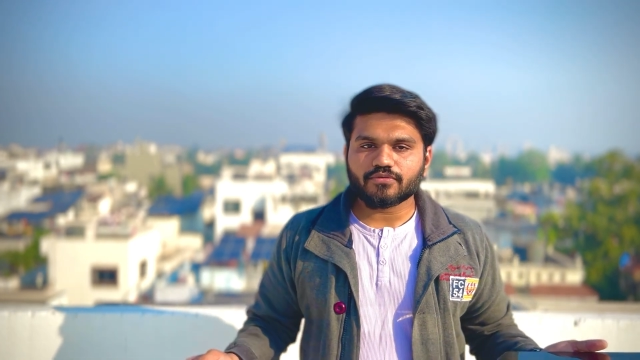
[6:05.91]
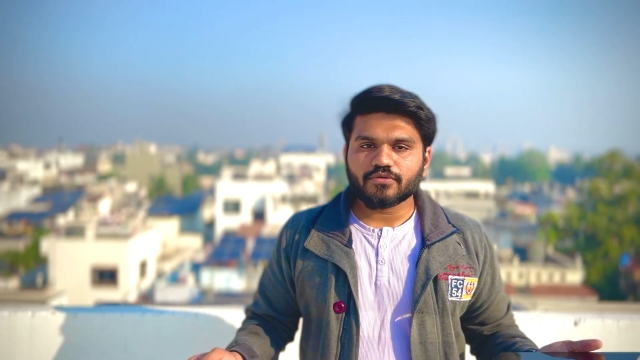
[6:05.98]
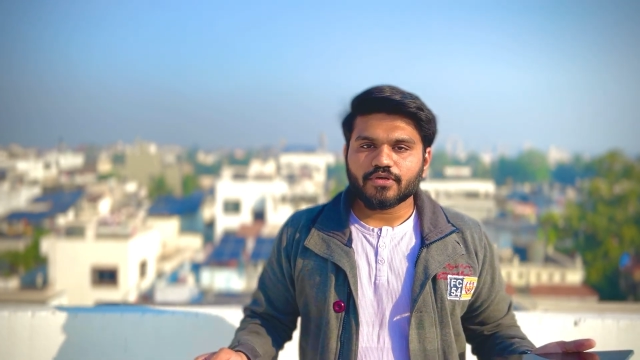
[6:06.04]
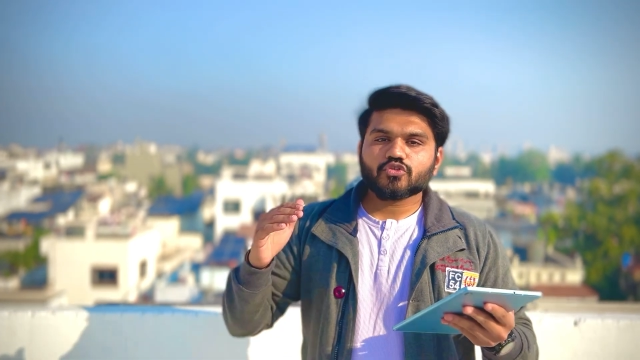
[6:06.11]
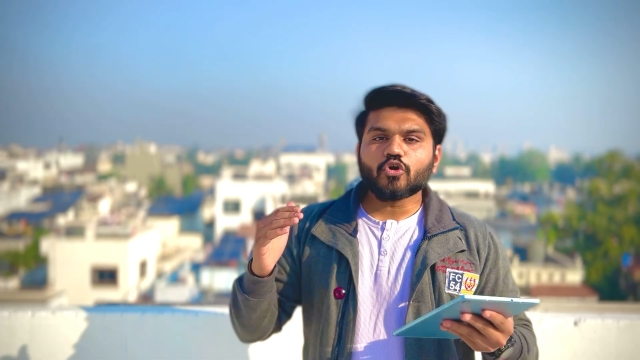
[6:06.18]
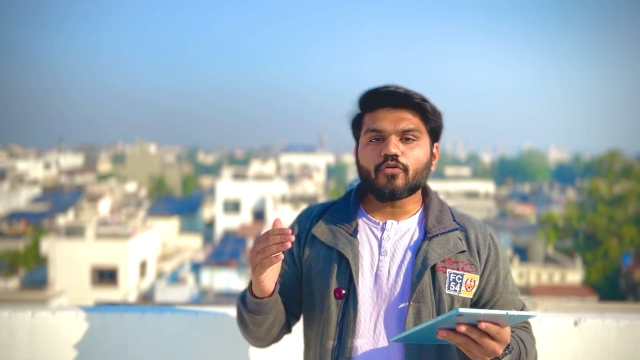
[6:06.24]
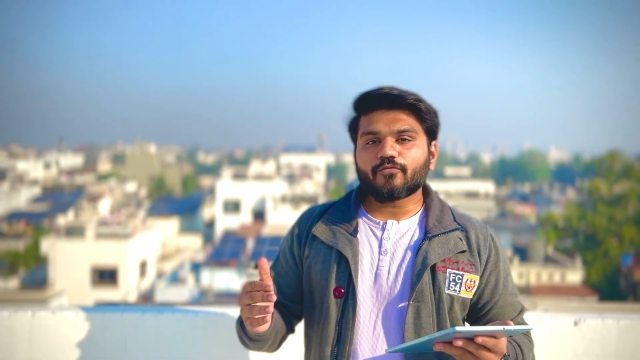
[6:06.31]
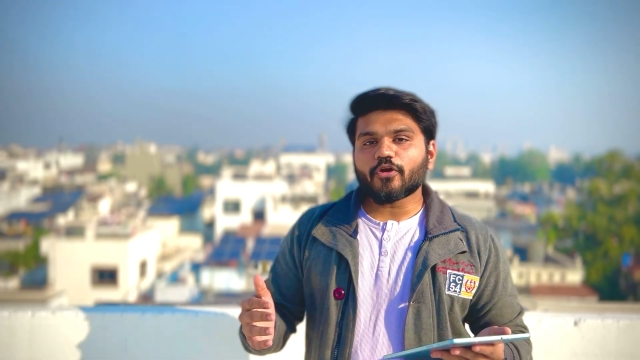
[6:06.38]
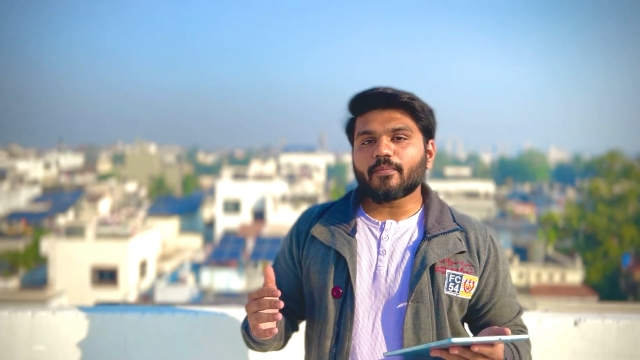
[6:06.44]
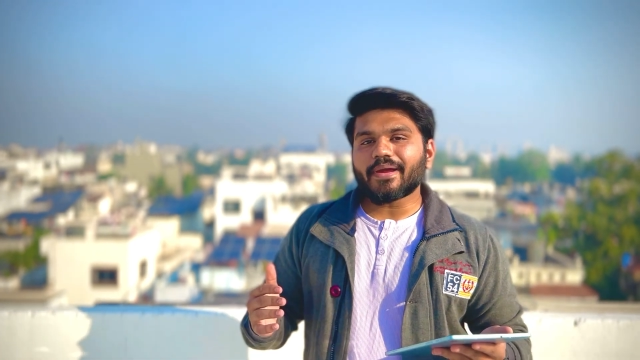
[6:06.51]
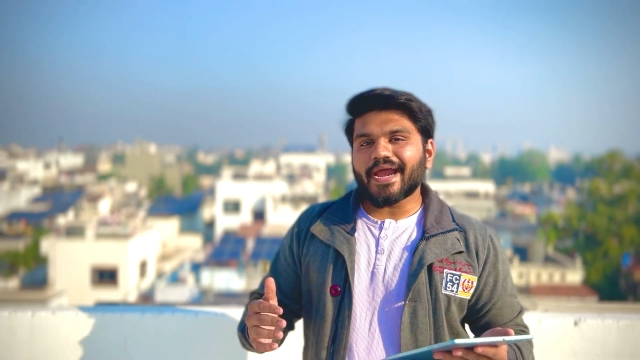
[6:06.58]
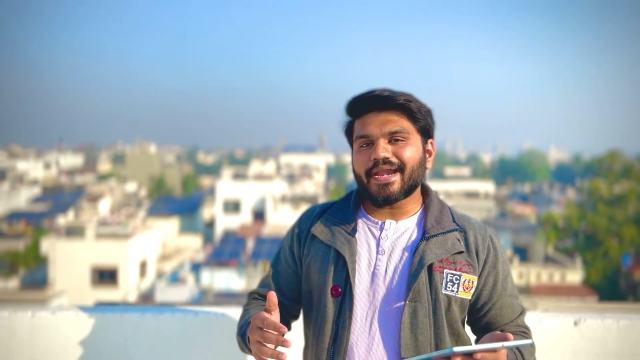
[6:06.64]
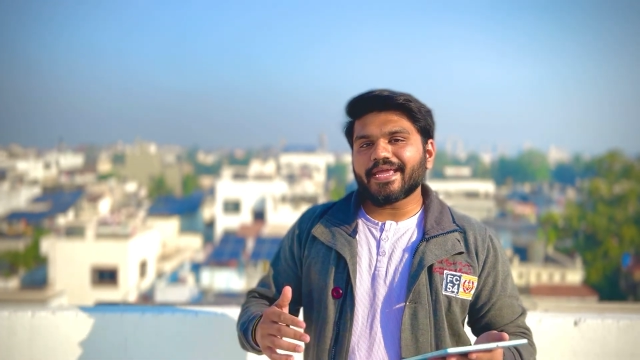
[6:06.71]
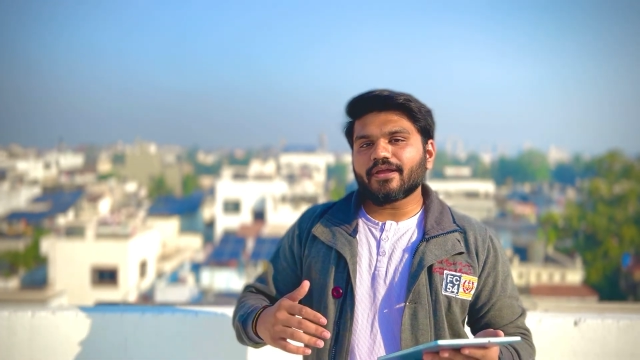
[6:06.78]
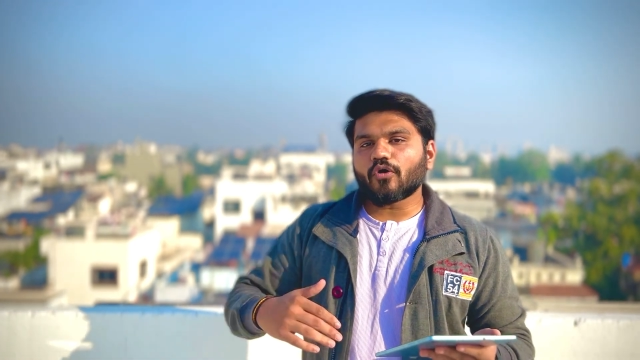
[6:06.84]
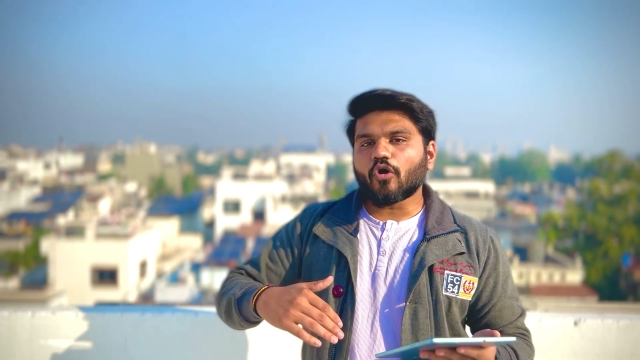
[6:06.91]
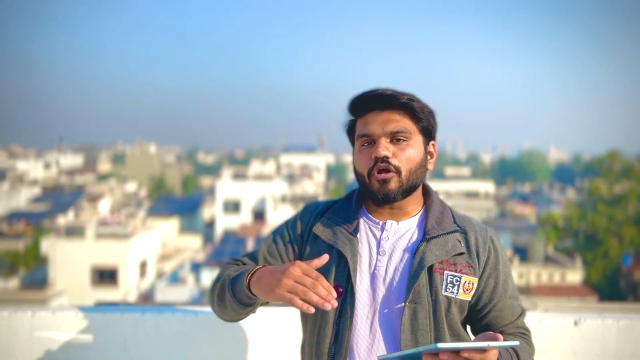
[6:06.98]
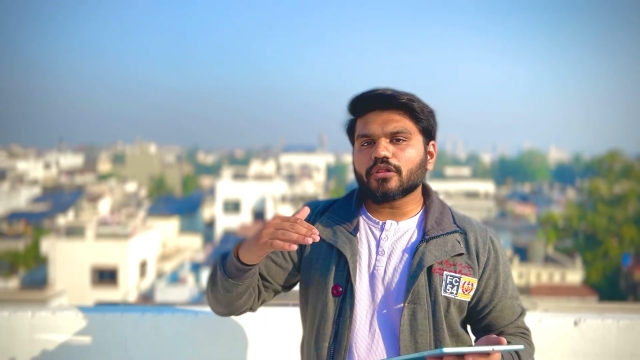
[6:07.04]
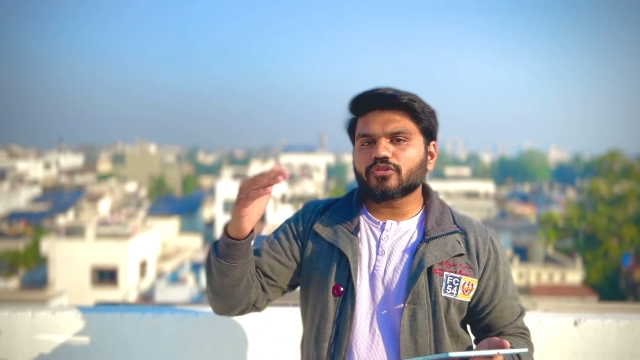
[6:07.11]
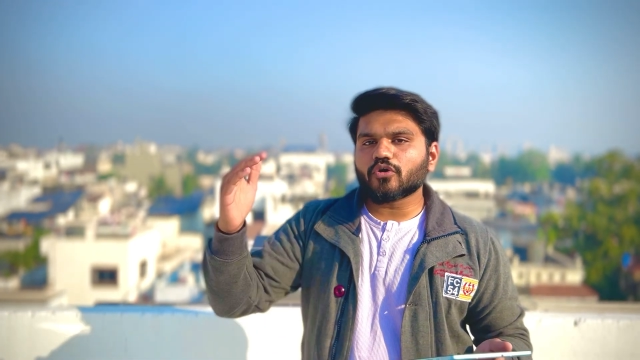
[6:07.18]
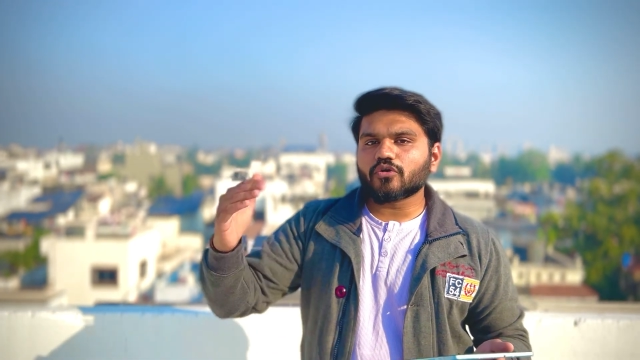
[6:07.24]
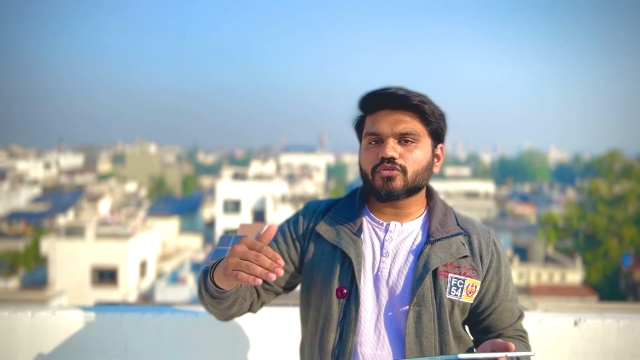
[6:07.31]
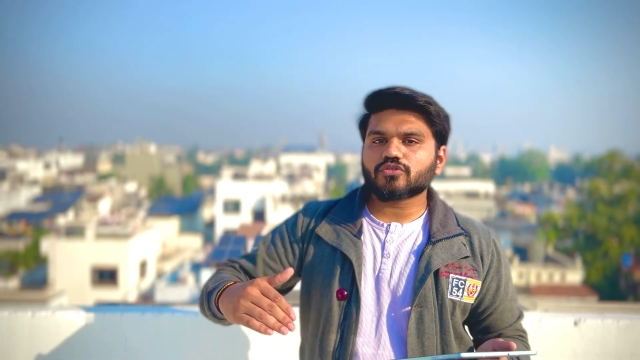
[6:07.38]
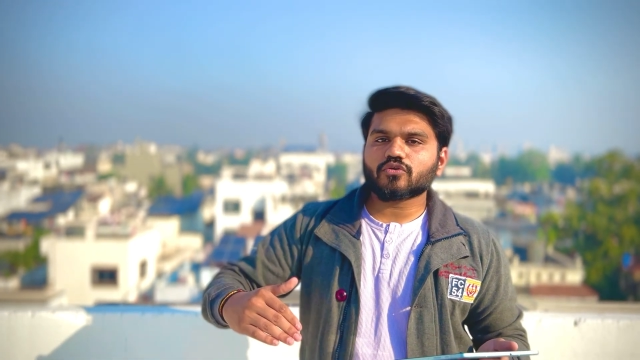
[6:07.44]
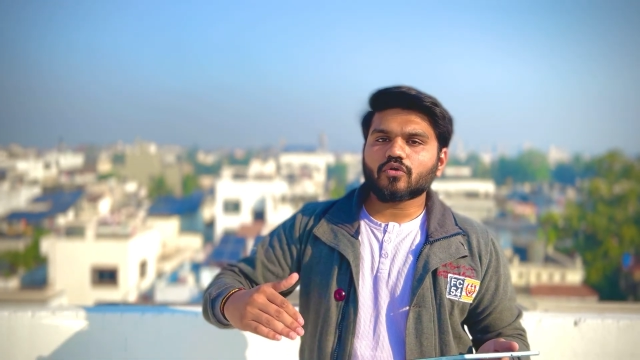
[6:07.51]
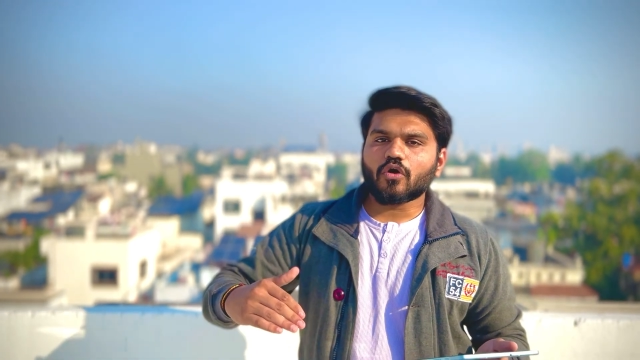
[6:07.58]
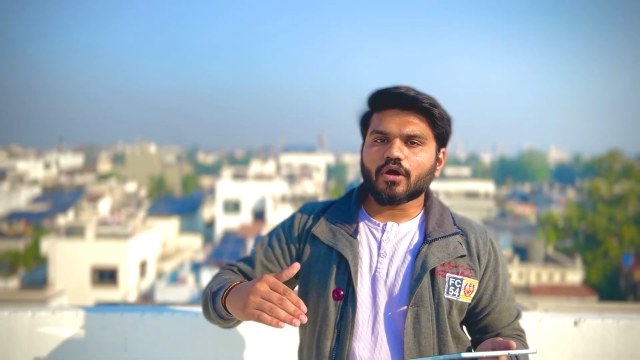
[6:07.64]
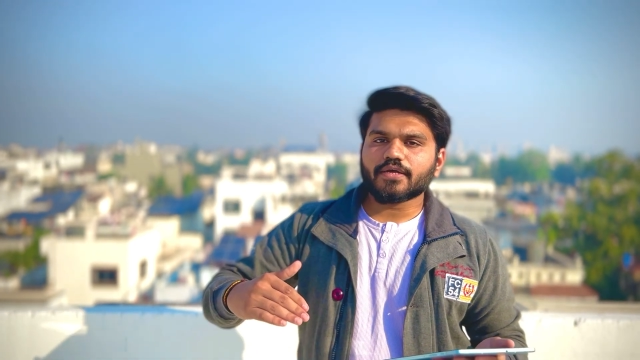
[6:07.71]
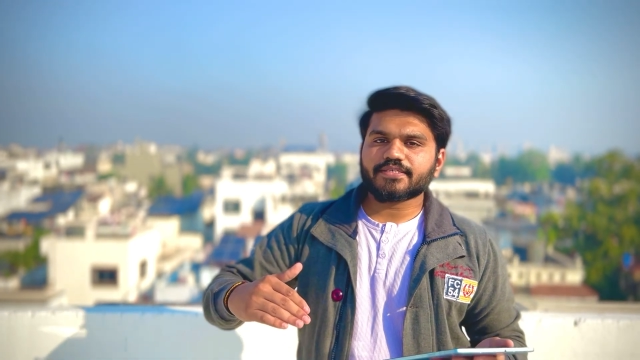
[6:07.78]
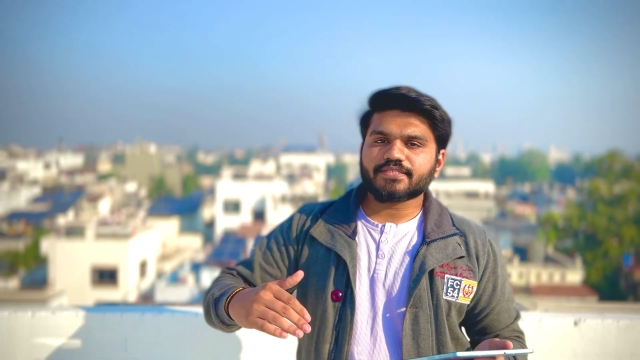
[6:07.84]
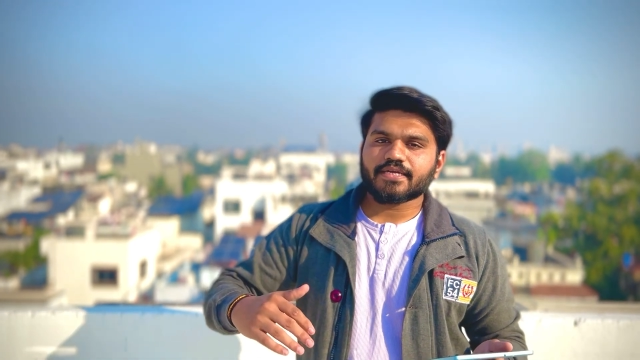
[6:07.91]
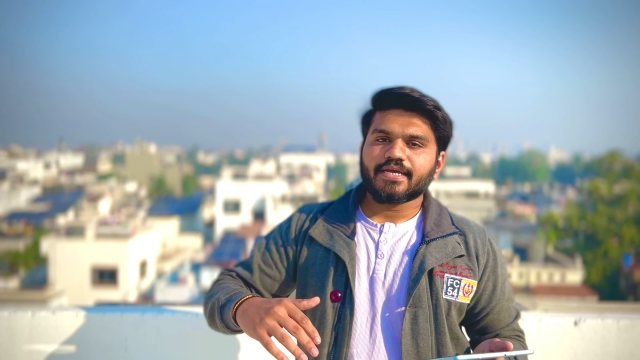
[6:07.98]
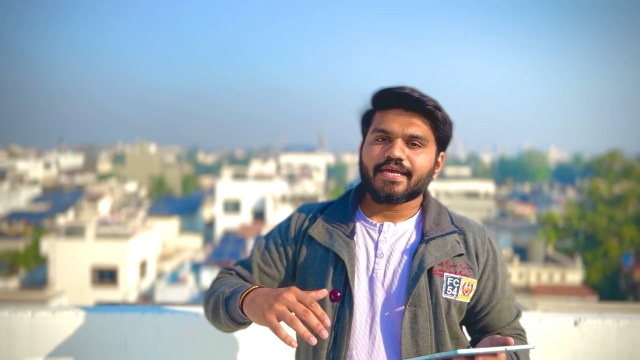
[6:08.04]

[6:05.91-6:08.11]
So from adding all those costs,